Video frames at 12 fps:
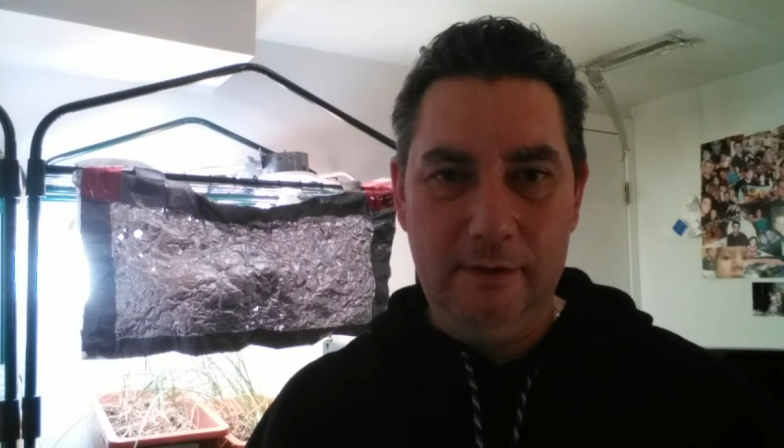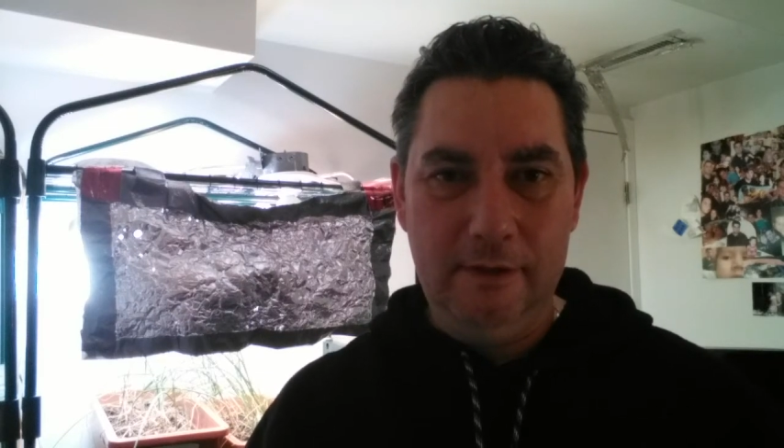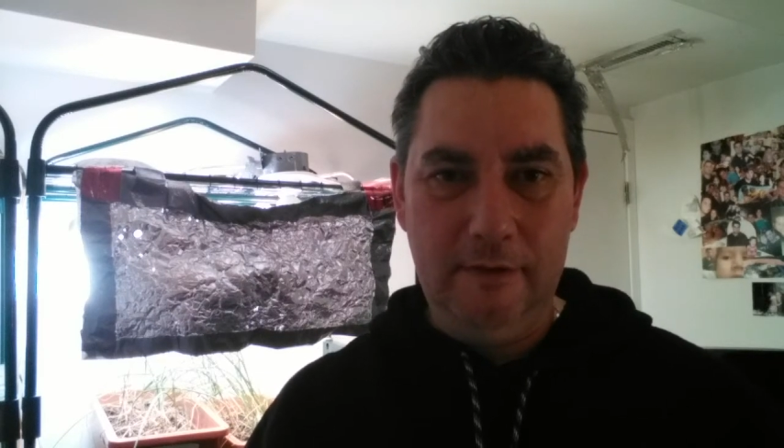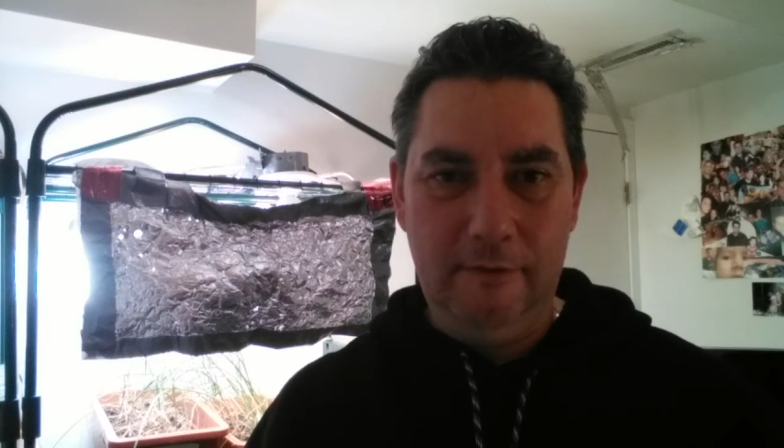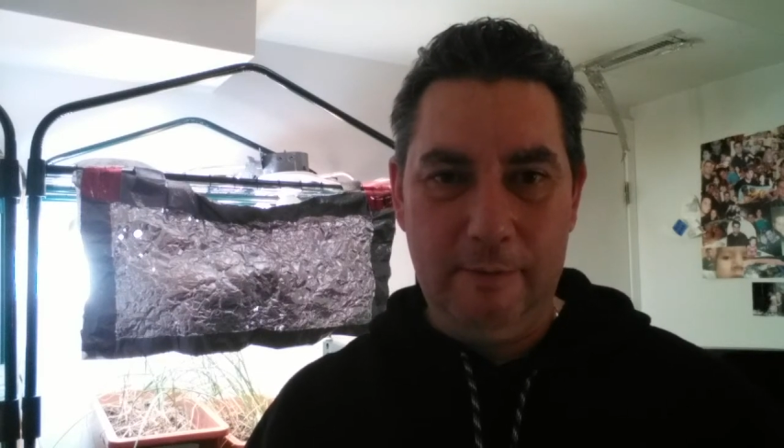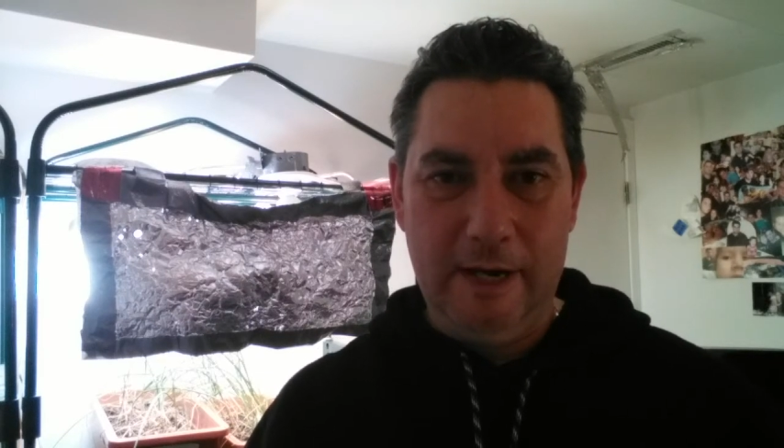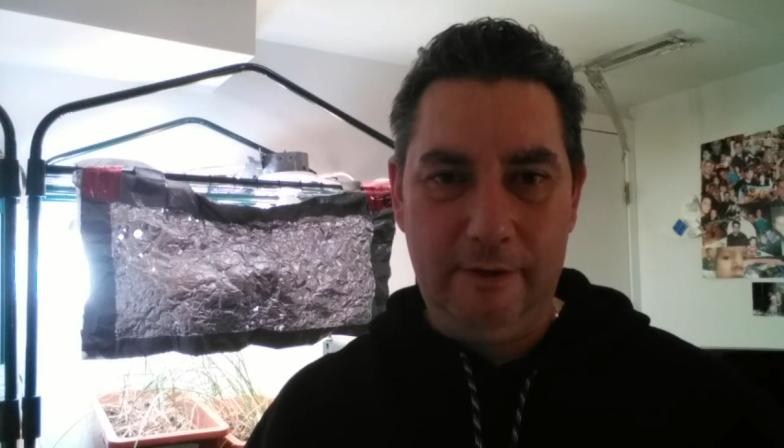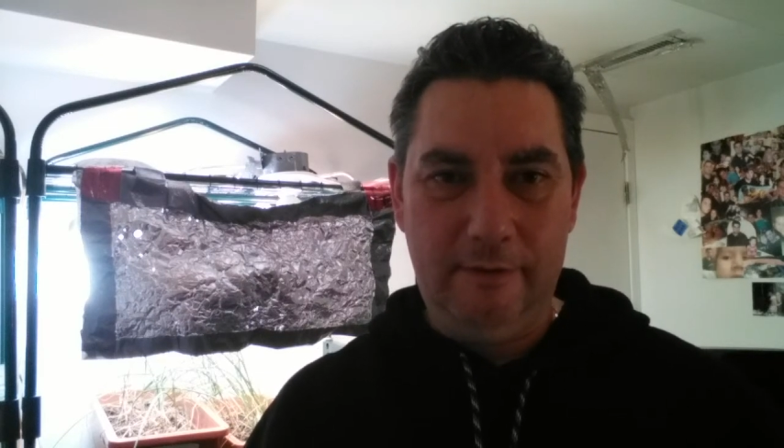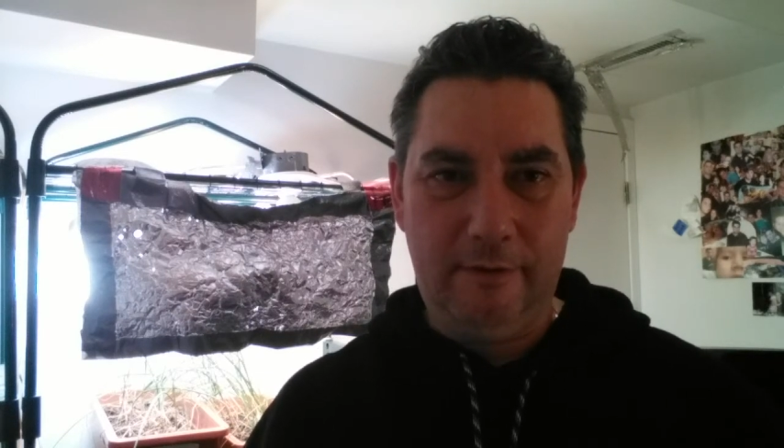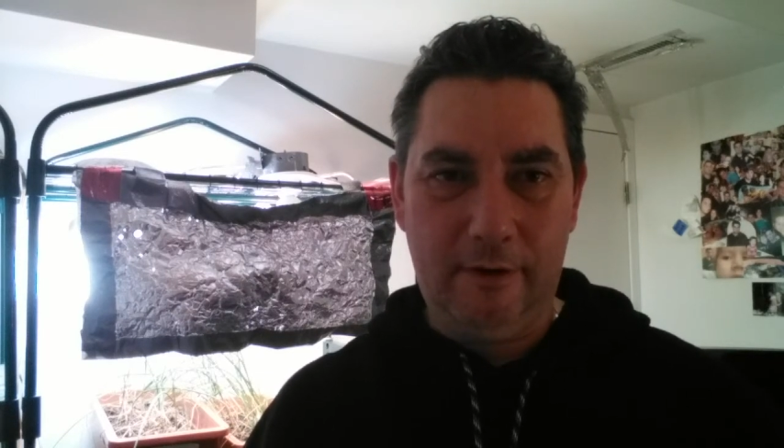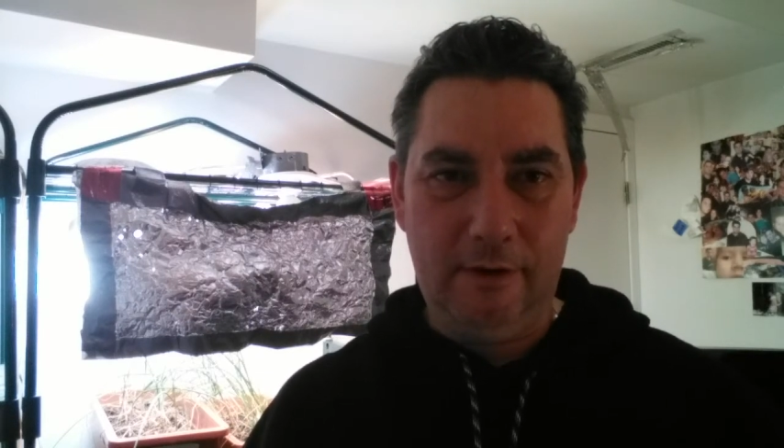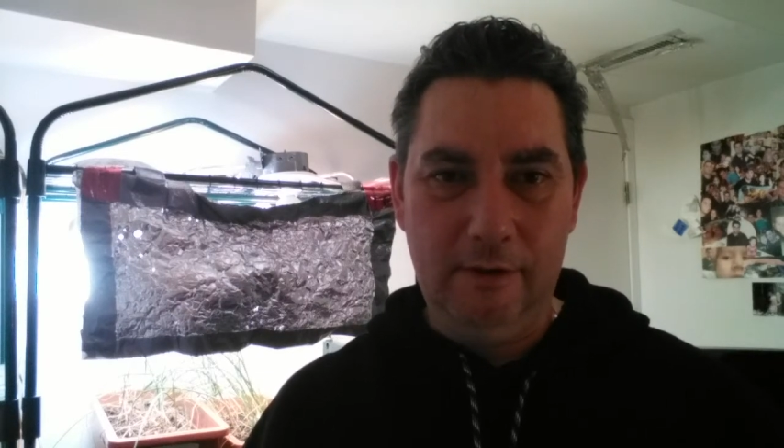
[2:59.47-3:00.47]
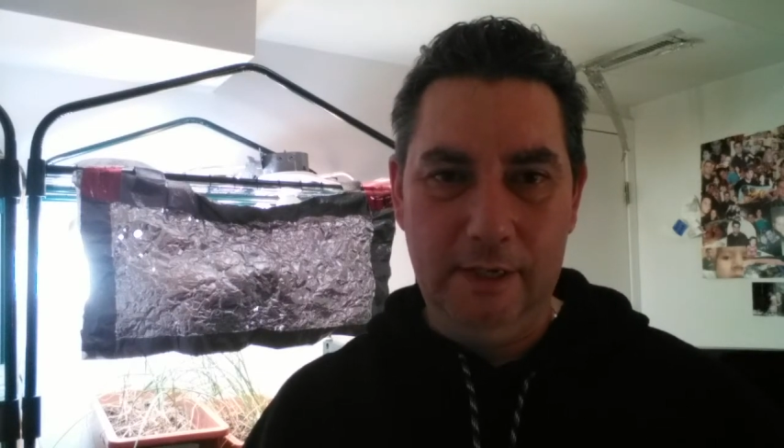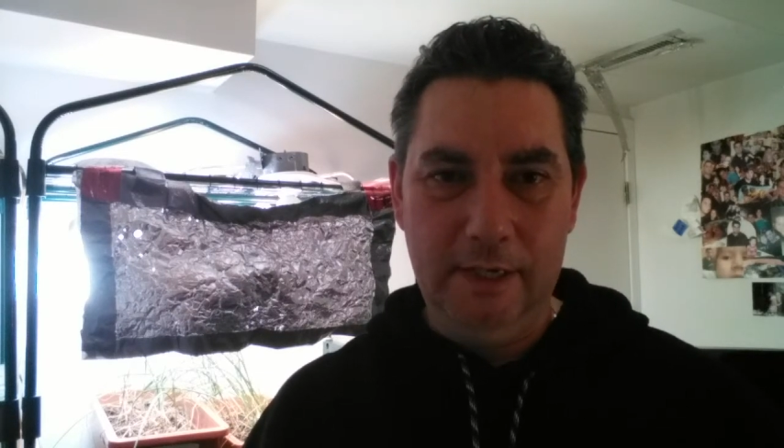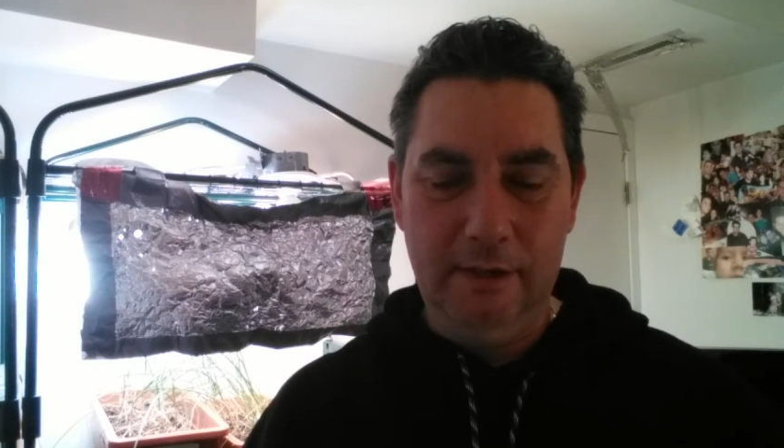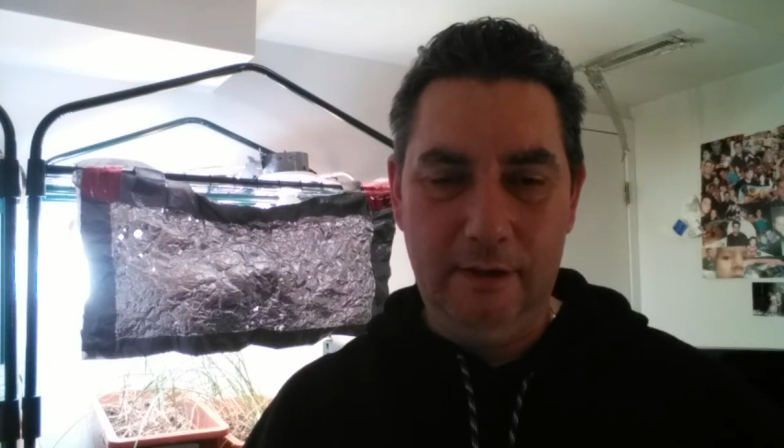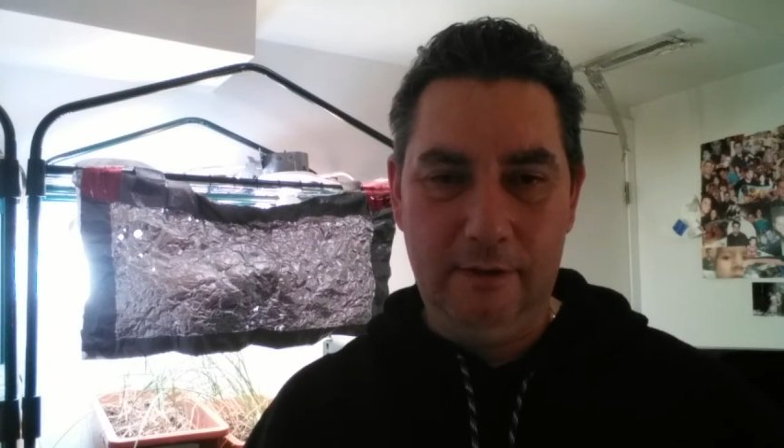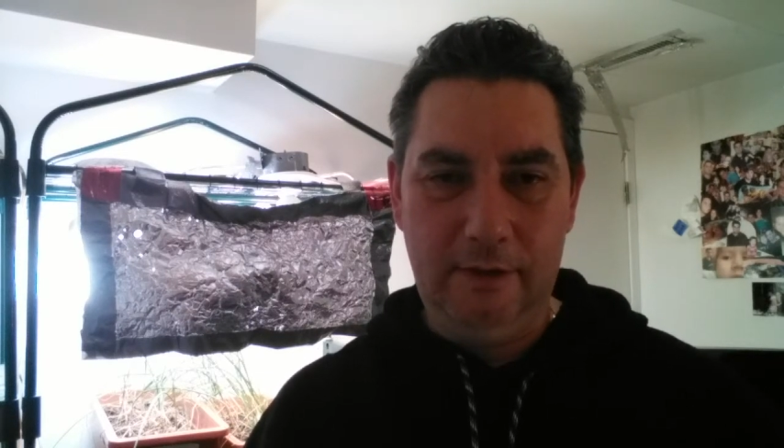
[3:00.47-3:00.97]
give them a head start,
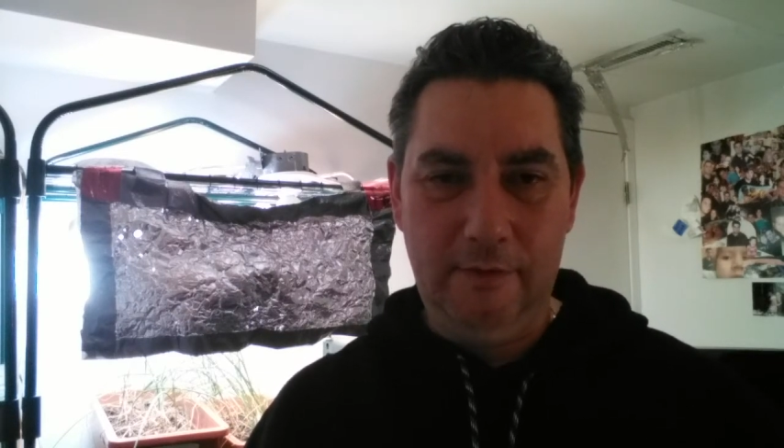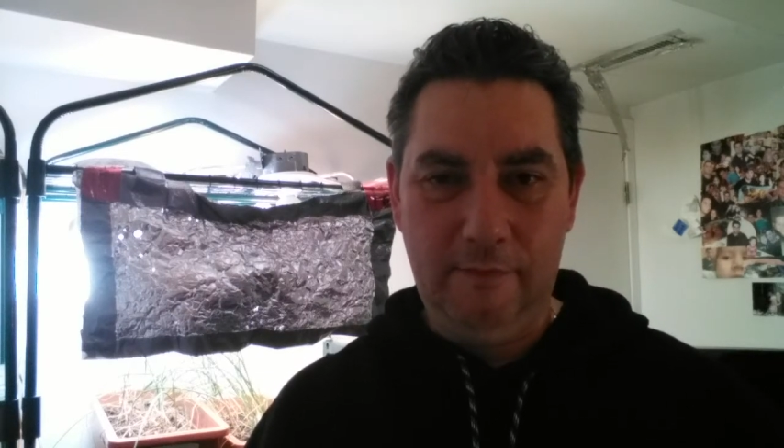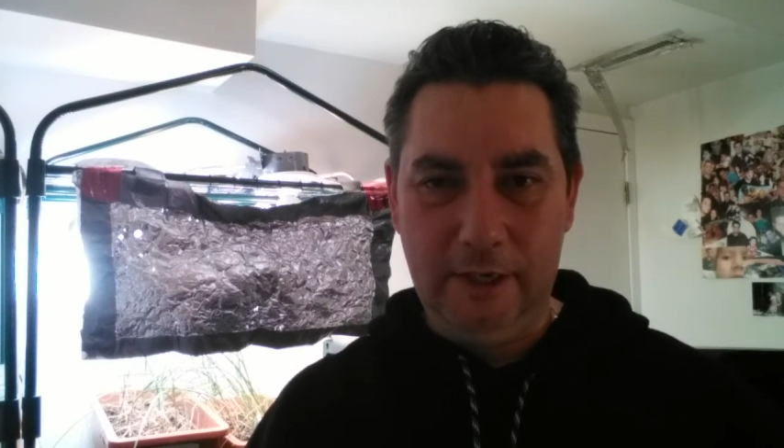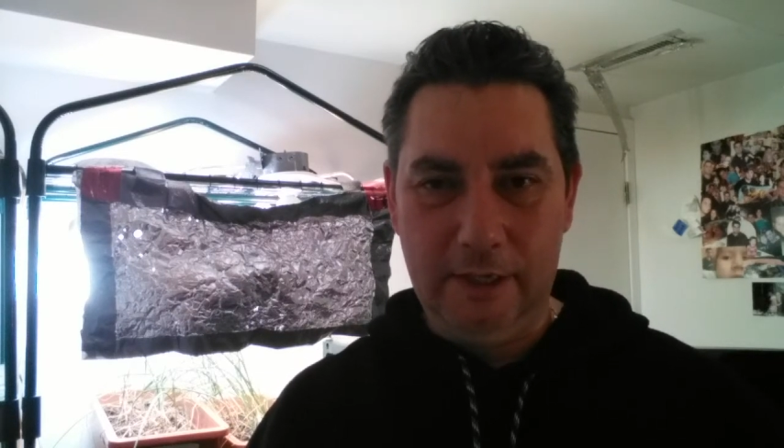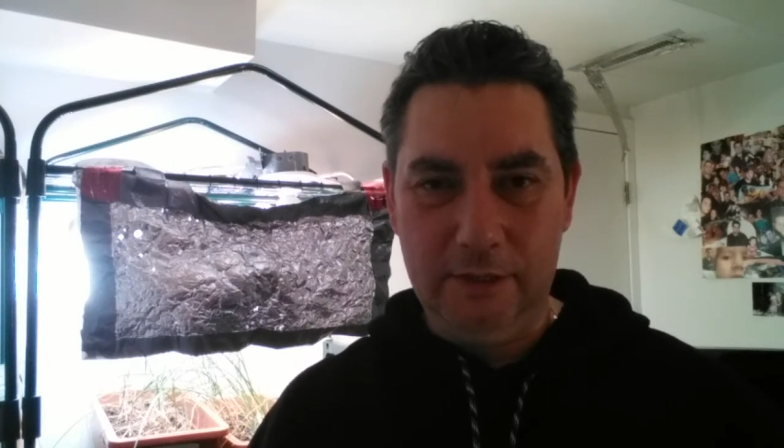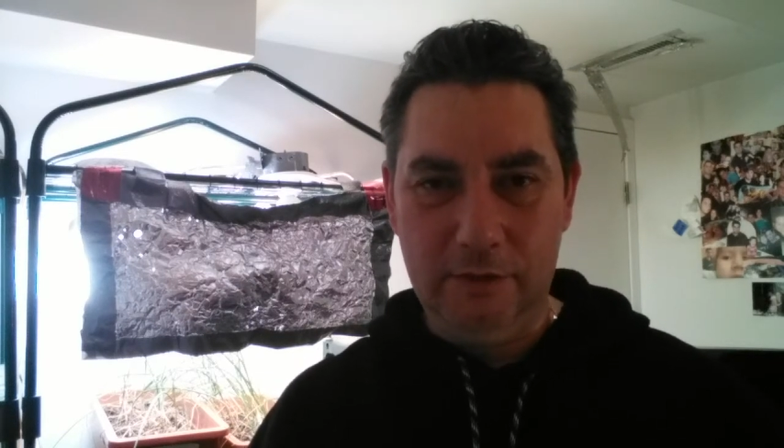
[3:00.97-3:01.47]
see if I could